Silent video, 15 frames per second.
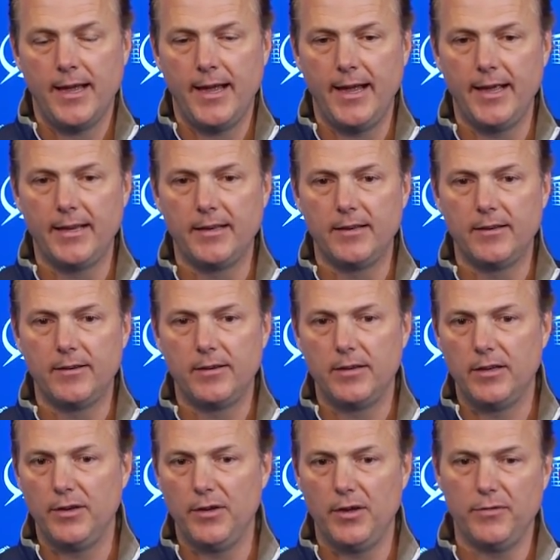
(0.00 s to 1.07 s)
And
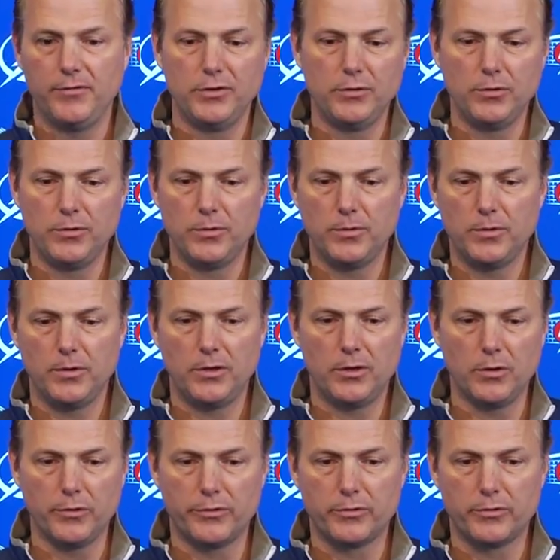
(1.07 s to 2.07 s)
if you go